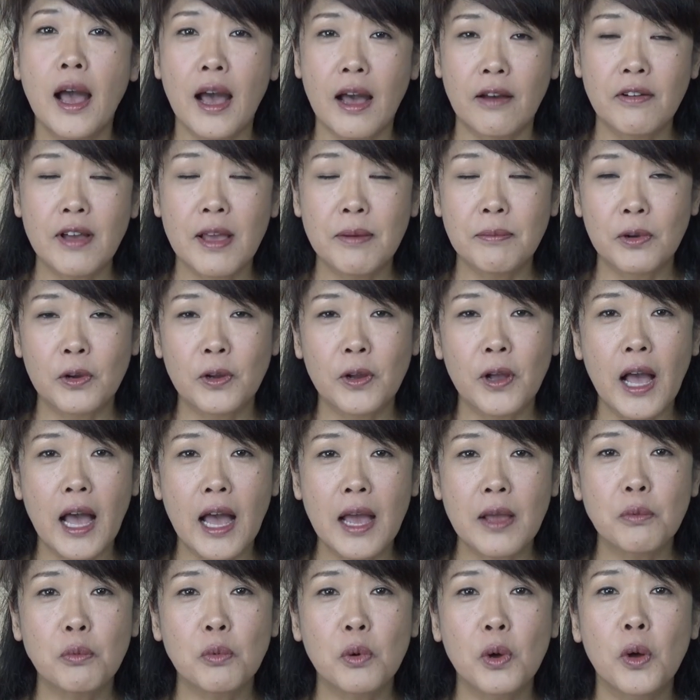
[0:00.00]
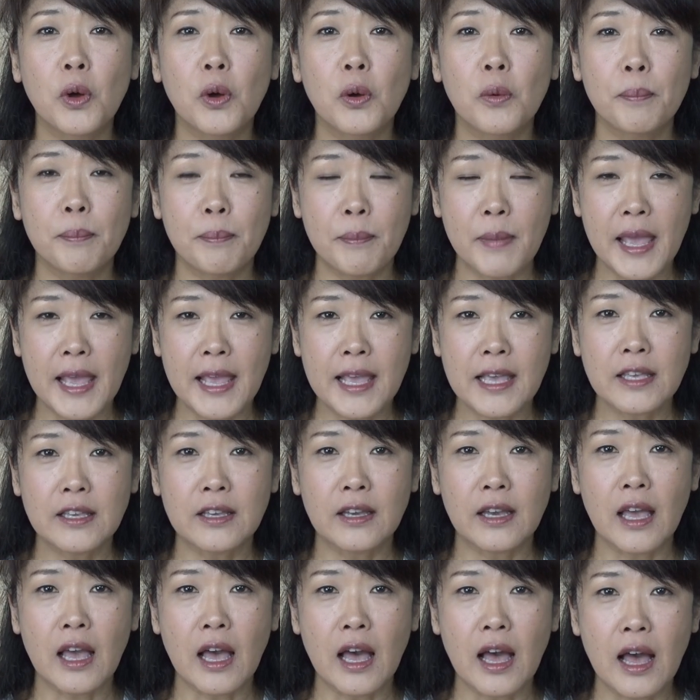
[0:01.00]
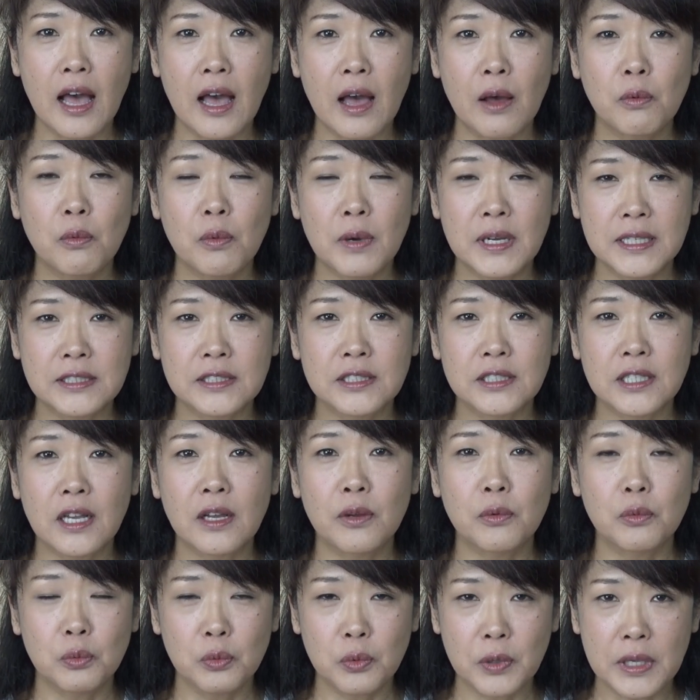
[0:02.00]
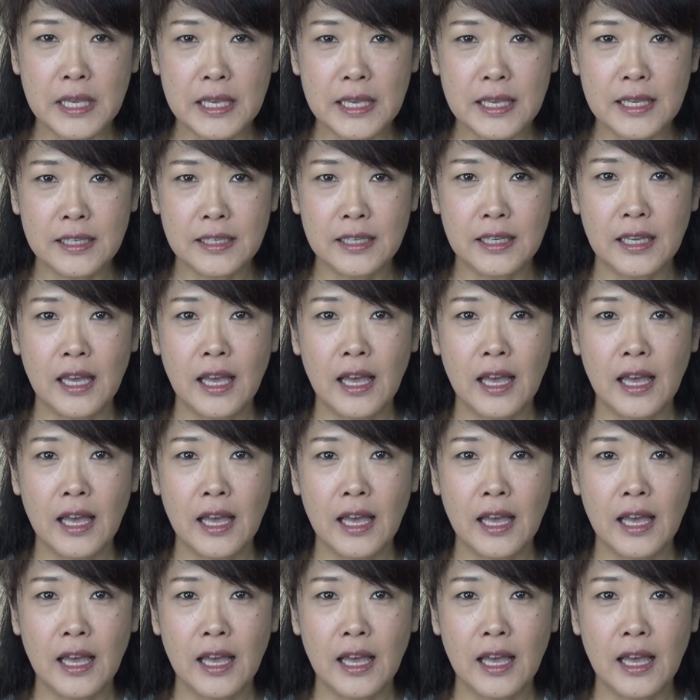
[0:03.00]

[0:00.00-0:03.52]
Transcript: However, I will make once a week,